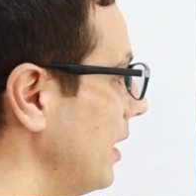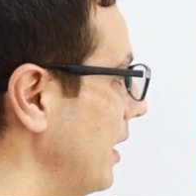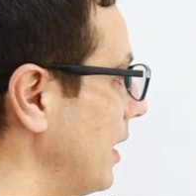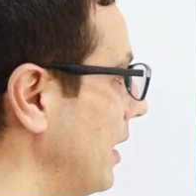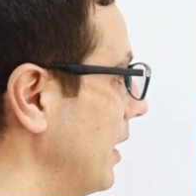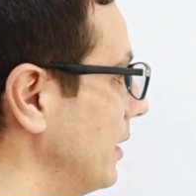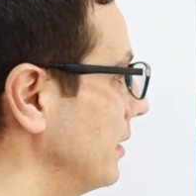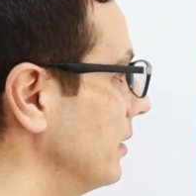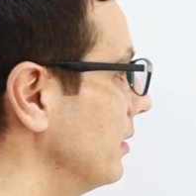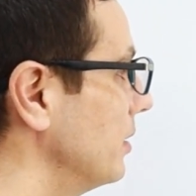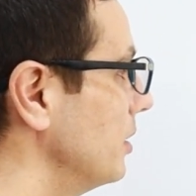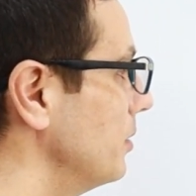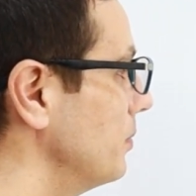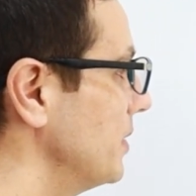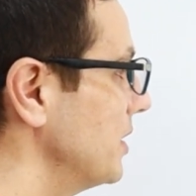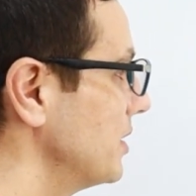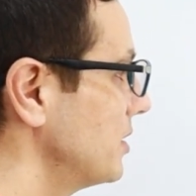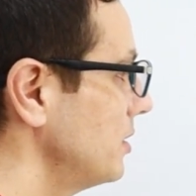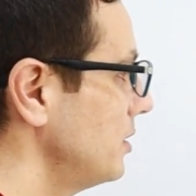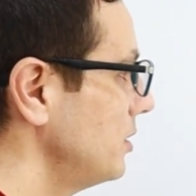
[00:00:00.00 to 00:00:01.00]
and the
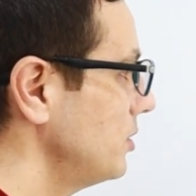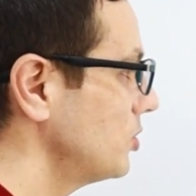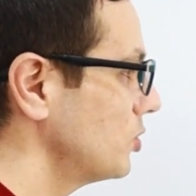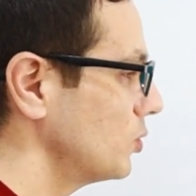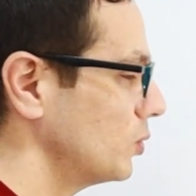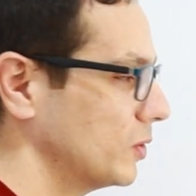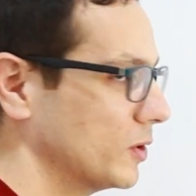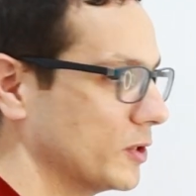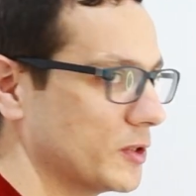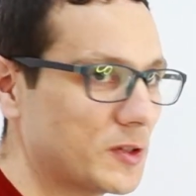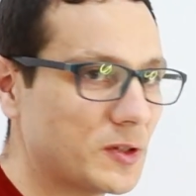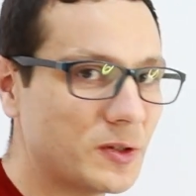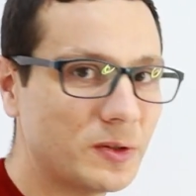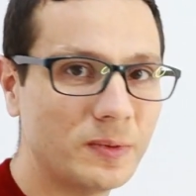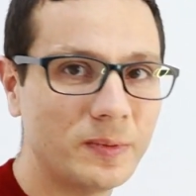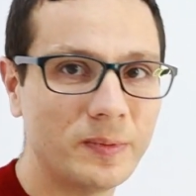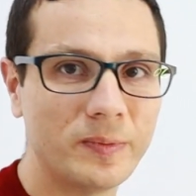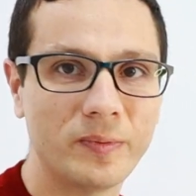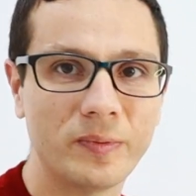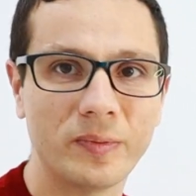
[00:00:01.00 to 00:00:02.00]
message
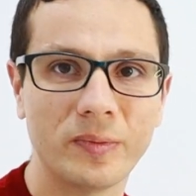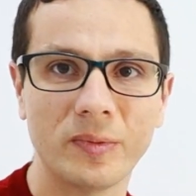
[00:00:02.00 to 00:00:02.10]
was